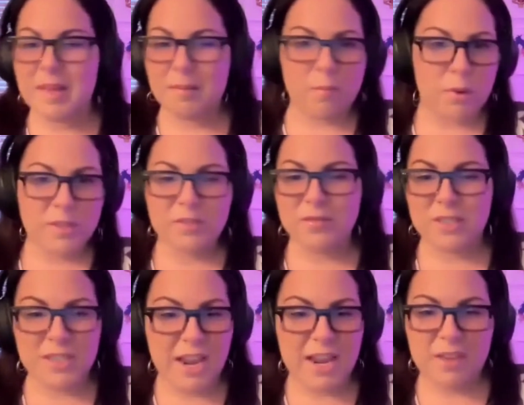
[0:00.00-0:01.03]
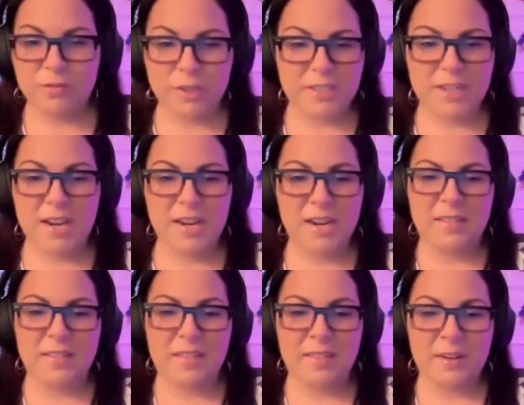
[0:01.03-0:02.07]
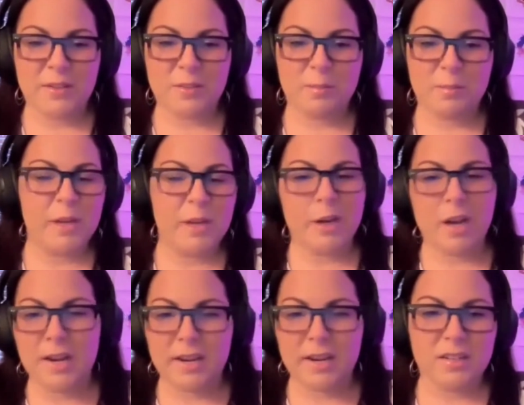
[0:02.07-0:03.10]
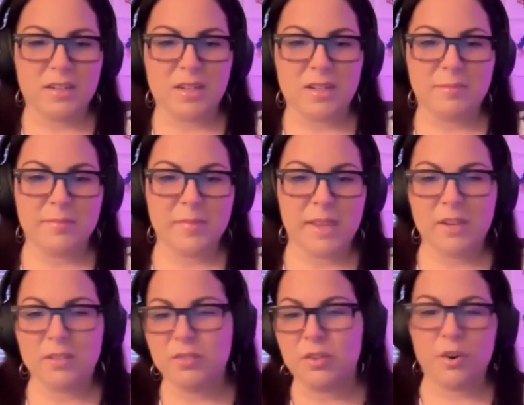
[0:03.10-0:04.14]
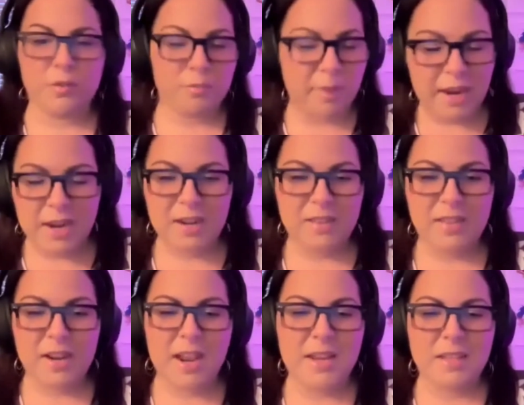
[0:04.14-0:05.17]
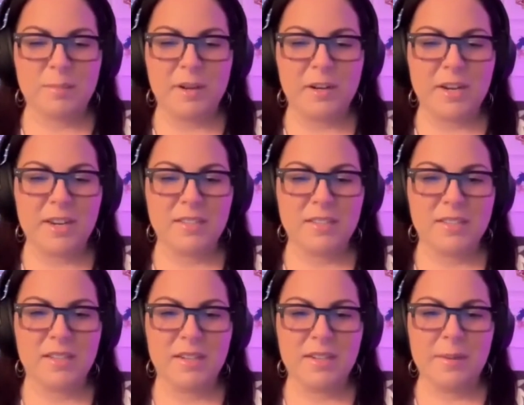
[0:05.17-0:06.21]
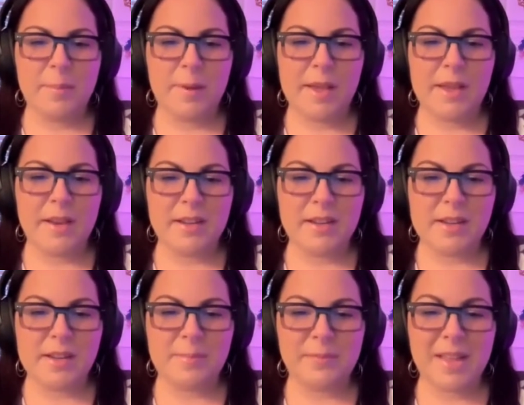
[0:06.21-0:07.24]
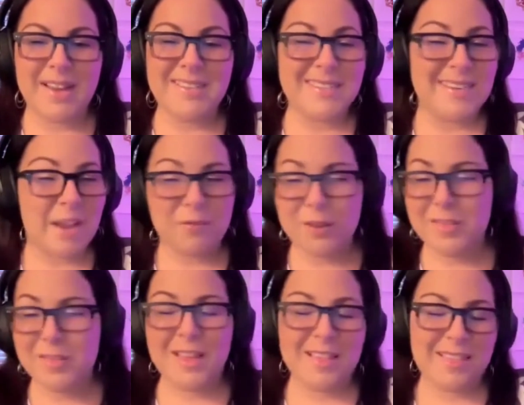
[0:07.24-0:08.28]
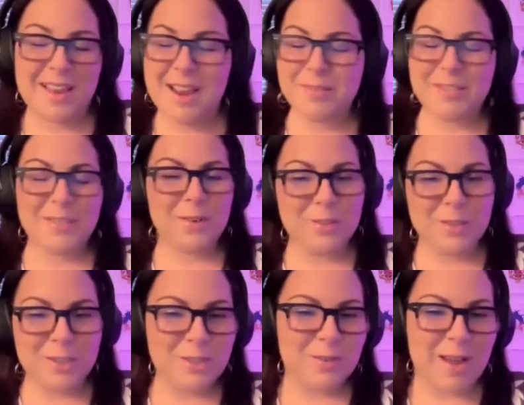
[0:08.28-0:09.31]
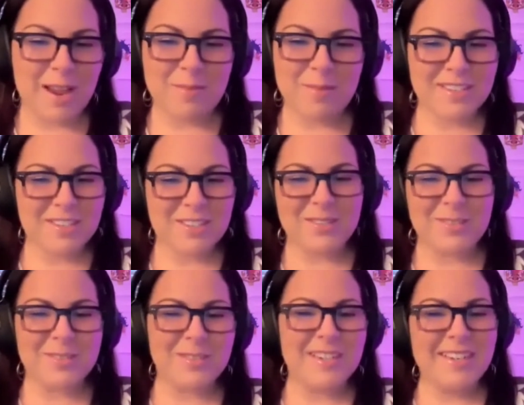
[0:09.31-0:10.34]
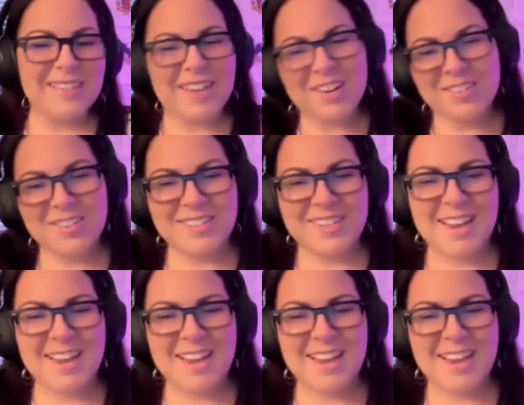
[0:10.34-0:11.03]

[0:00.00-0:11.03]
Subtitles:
most of the day, every day. And then there's periodic like nerve pain that I experience. But I did everything that I was told to do. I went to doctors and